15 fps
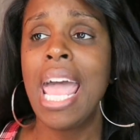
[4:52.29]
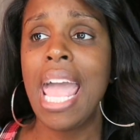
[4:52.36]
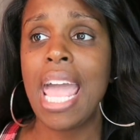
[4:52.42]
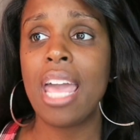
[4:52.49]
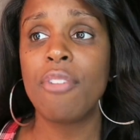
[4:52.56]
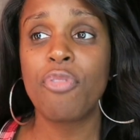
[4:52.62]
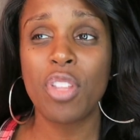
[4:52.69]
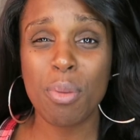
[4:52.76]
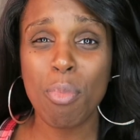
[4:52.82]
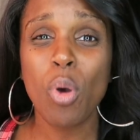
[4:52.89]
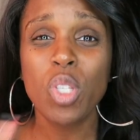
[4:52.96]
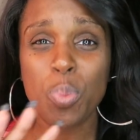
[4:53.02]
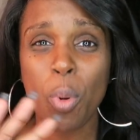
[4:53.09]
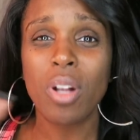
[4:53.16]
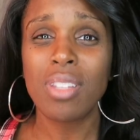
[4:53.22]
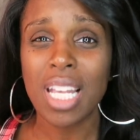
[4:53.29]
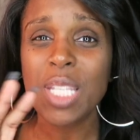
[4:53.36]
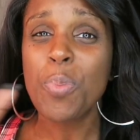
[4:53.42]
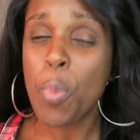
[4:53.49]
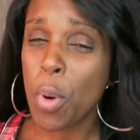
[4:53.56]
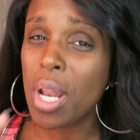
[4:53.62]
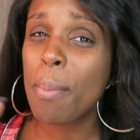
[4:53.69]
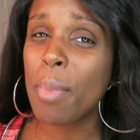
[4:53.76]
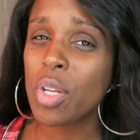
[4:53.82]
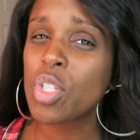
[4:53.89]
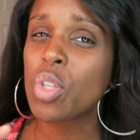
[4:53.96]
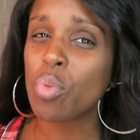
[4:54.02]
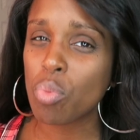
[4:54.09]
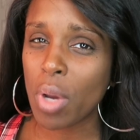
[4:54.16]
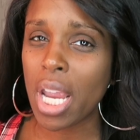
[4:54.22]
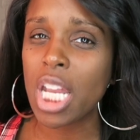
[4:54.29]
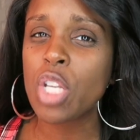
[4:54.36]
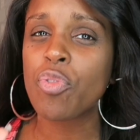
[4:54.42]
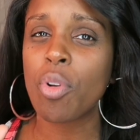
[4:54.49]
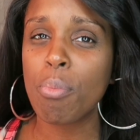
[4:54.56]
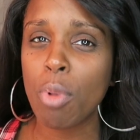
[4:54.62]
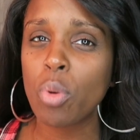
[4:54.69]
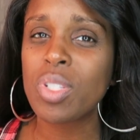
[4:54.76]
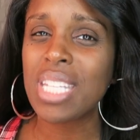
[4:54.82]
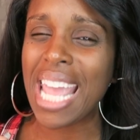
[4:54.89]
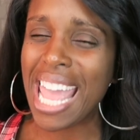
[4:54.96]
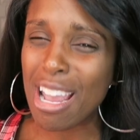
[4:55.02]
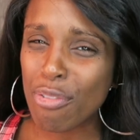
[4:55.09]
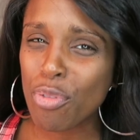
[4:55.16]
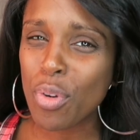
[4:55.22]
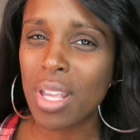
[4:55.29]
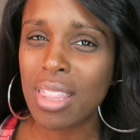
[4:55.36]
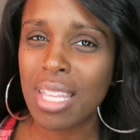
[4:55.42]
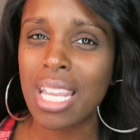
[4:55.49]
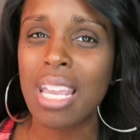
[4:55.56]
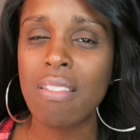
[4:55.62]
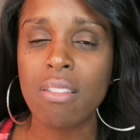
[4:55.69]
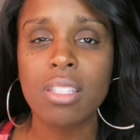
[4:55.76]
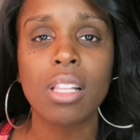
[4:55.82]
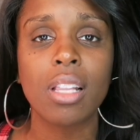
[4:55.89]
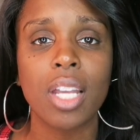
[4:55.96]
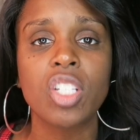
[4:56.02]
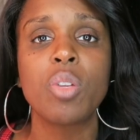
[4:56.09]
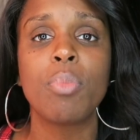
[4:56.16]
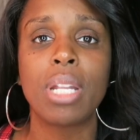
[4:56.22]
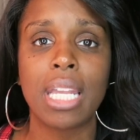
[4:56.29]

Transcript: And for the most part, that's pretty much the range for most everything in this collection.